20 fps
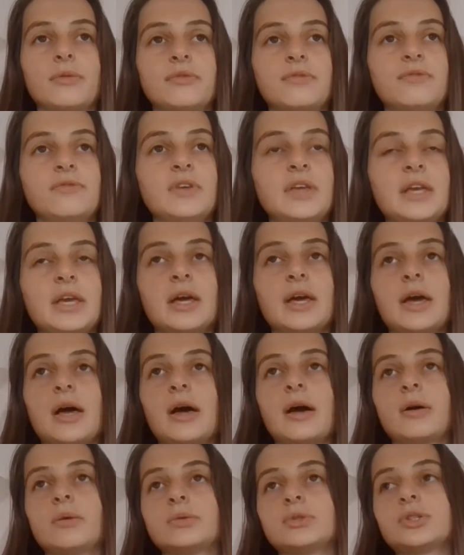of fear,
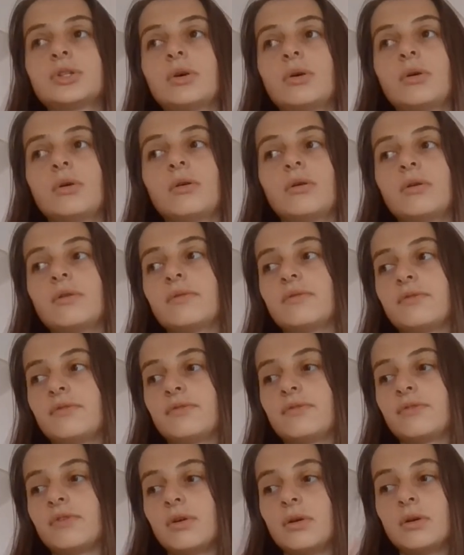out
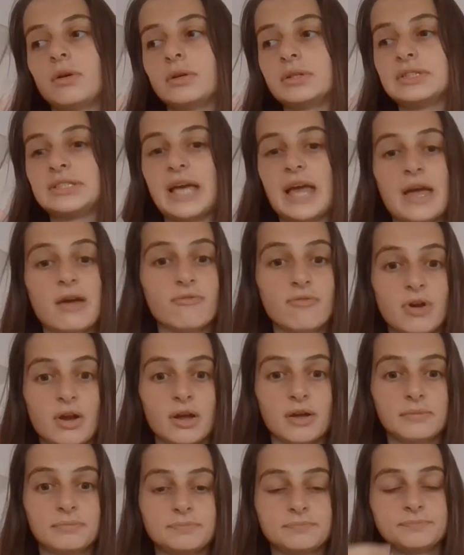of terror,